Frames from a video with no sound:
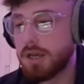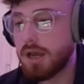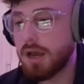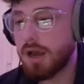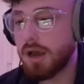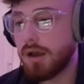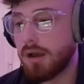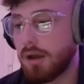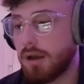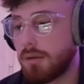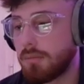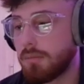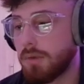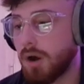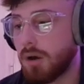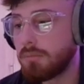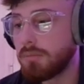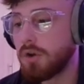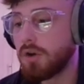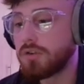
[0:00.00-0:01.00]

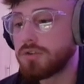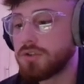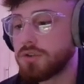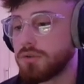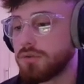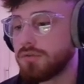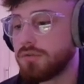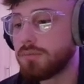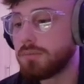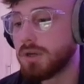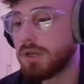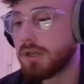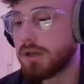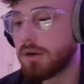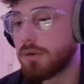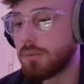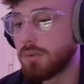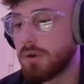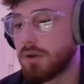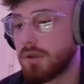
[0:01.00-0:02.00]
I'm not too familiar
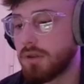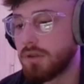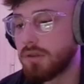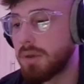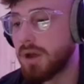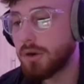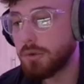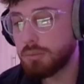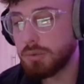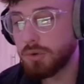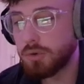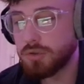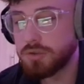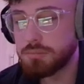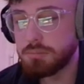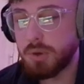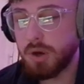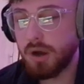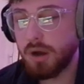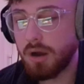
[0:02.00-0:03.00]
with pedal boards,
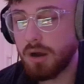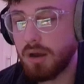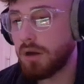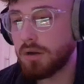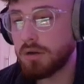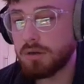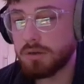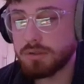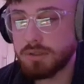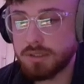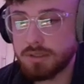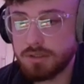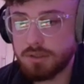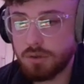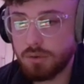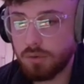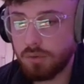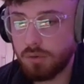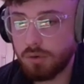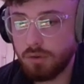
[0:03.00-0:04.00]
but I looked into
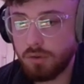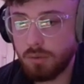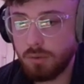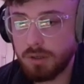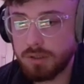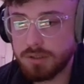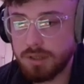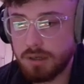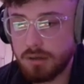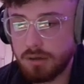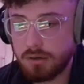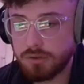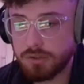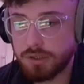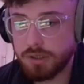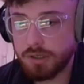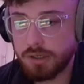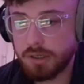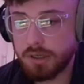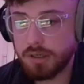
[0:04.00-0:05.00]
all of the ones that
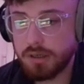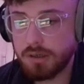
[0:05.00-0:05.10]
Logic